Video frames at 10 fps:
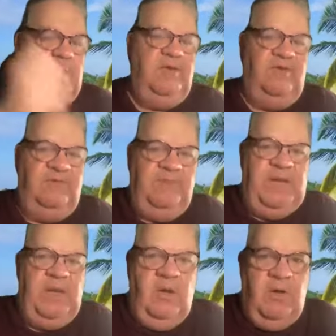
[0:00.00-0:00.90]
there's
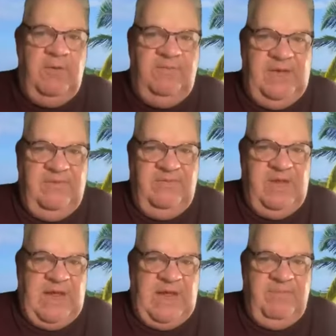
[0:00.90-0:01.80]
been a lot of things
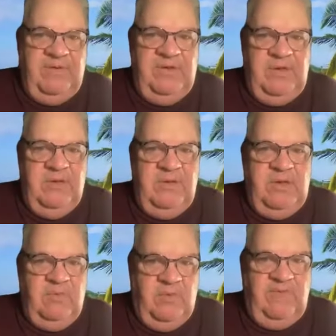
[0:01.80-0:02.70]
that happened to you
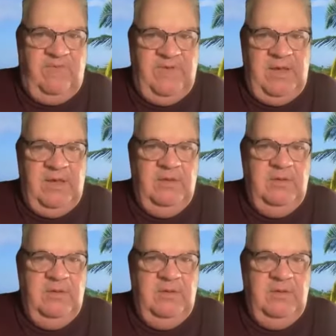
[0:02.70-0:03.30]
that weren't fair,